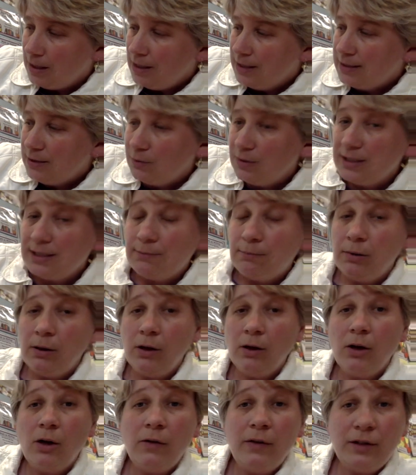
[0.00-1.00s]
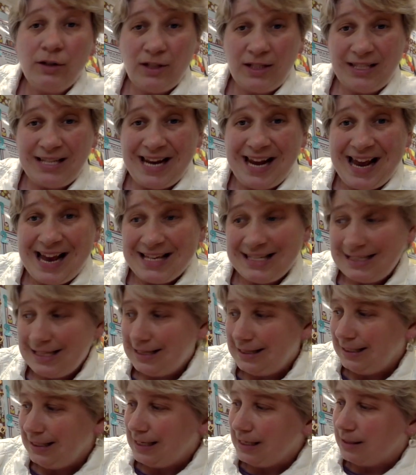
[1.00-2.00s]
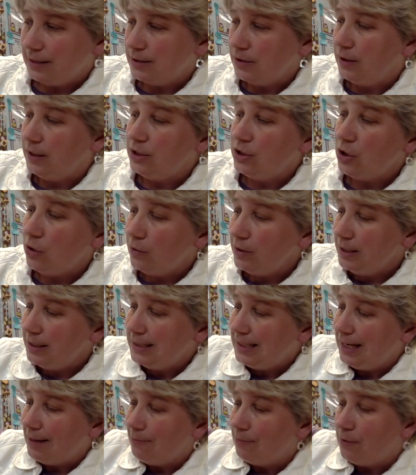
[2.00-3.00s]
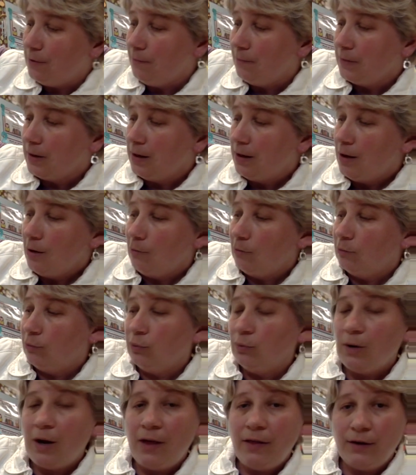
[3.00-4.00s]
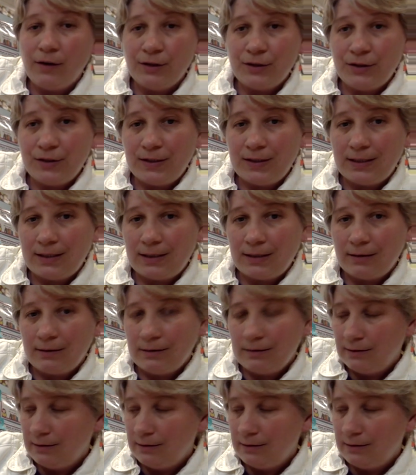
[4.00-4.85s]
So when it's plural, there's just an S at the end. So they show an example, brothers.